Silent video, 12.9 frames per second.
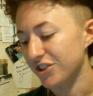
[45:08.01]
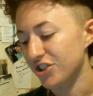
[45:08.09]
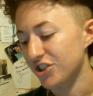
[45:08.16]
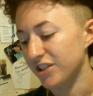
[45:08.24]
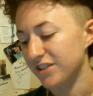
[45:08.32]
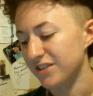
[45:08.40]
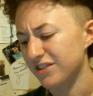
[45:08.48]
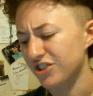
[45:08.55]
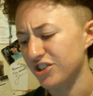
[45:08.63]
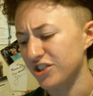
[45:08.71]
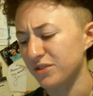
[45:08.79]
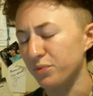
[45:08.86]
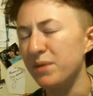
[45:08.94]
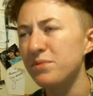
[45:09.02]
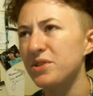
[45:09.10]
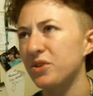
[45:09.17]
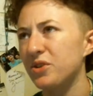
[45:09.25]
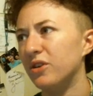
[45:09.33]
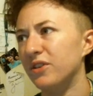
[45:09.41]
She's
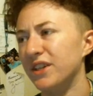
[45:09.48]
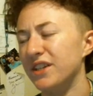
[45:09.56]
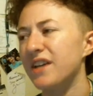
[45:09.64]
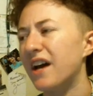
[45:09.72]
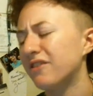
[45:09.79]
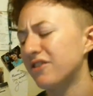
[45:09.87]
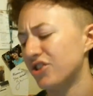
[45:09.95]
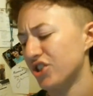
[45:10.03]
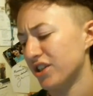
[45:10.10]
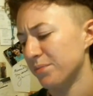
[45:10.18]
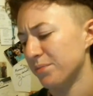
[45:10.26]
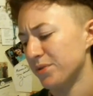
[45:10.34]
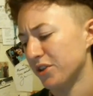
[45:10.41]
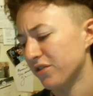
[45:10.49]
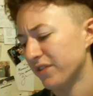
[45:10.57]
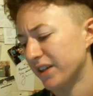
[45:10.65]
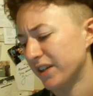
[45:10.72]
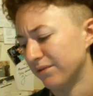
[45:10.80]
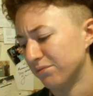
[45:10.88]
whimsical and intelligent,
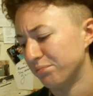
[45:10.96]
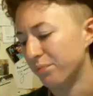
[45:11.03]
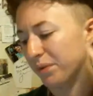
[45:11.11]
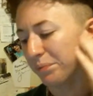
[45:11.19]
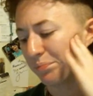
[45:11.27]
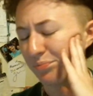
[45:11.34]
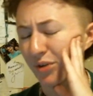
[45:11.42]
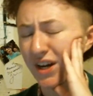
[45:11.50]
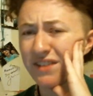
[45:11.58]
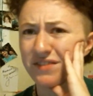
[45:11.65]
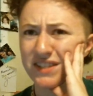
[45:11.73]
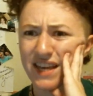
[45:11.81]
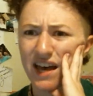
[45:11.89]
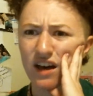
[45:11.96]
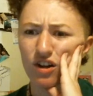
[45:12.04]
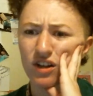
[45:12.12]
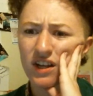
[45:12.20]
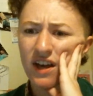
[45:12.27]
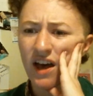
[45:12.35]
observant, brave as hell.